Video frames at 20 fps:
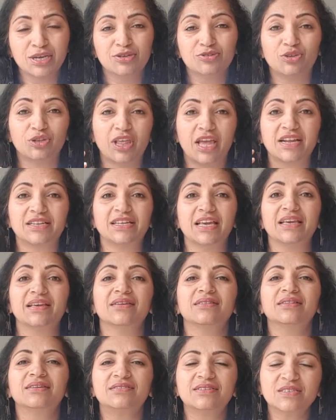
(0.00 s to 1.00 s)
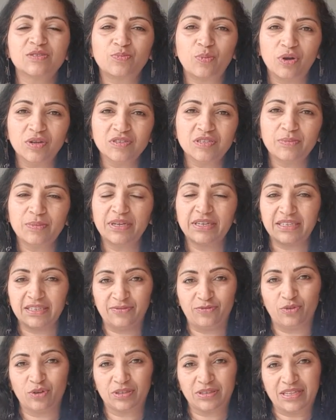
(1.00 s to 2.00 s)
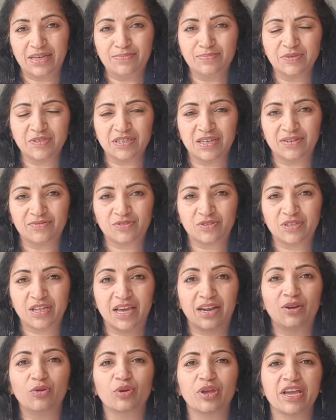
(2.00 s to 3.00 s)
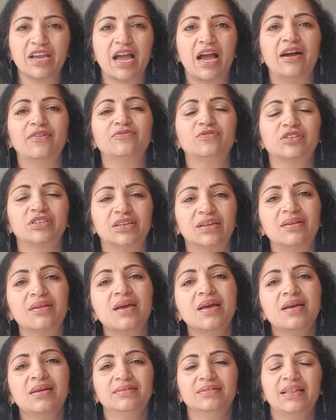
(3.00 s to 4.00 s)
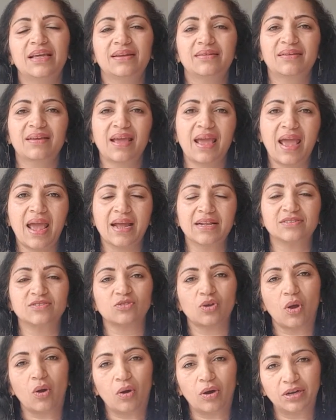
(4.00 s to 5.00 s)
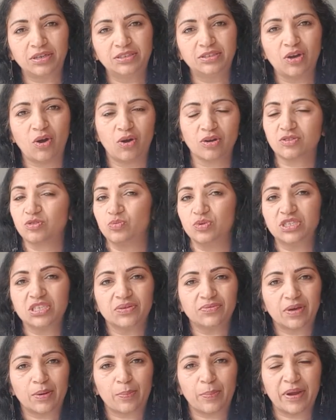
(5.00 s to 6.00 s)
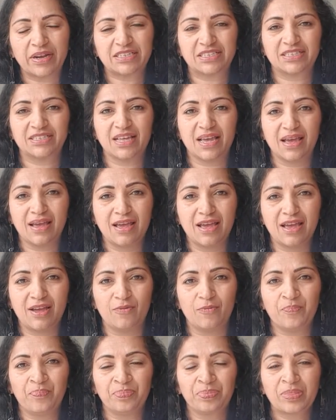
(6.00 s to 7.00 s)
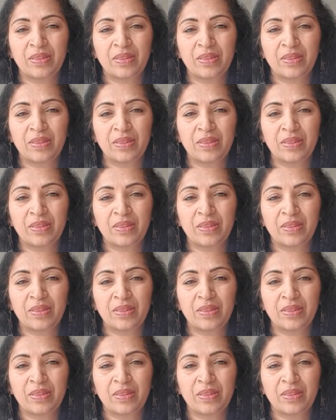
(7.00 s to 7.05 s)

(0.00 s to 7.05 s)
So they are taking the responsibility for themselves. They are looking after their cats or dogs, whichever pet they have.